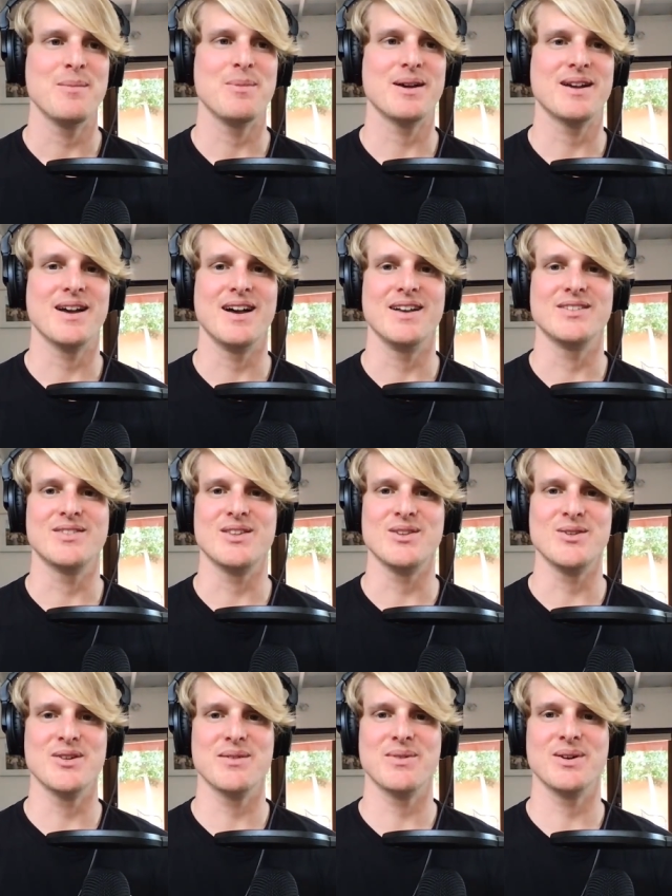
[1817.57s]
because the
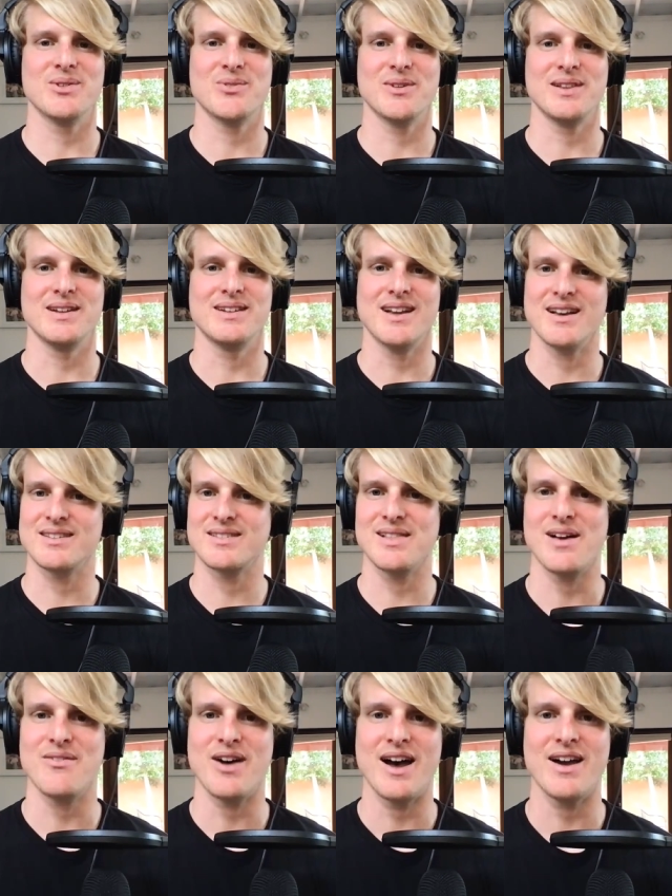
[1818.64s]
universe really does
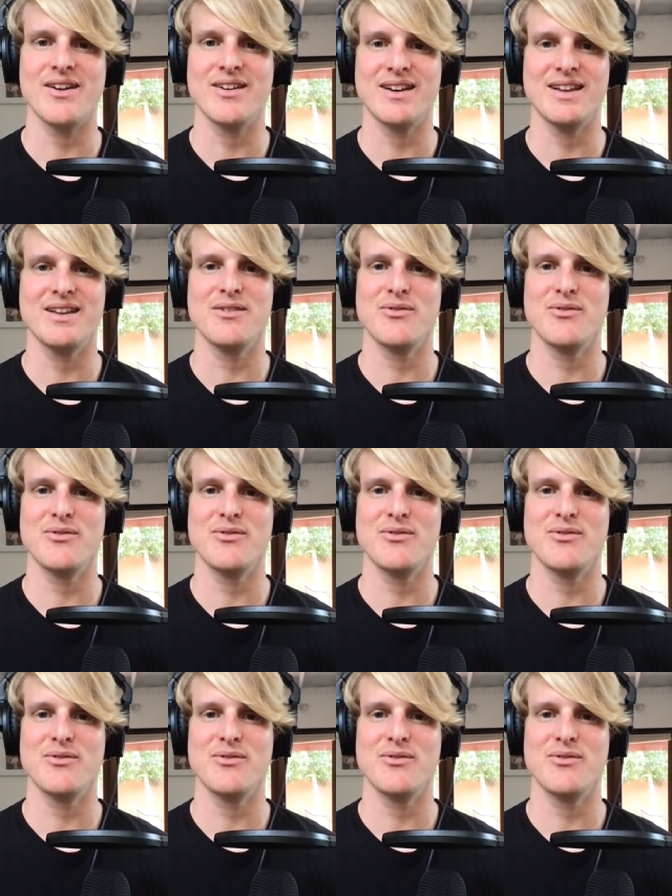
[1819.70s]
love irony.